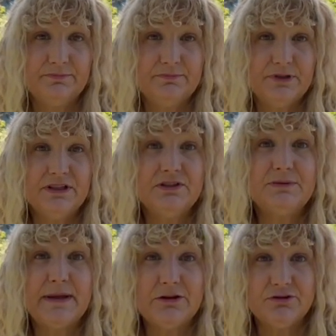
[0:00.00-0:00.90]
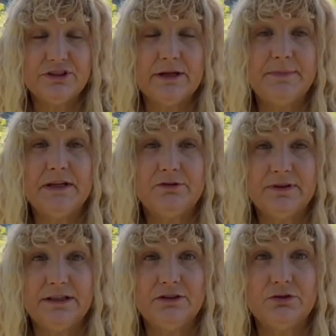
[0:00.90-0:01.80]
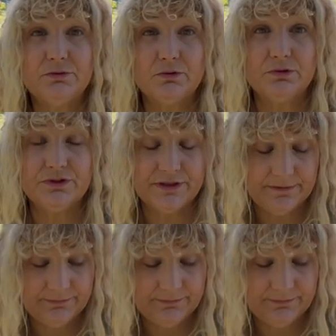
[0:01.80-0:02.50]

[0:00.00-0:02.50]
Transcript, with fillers: putting those boundaries up and creating those rules.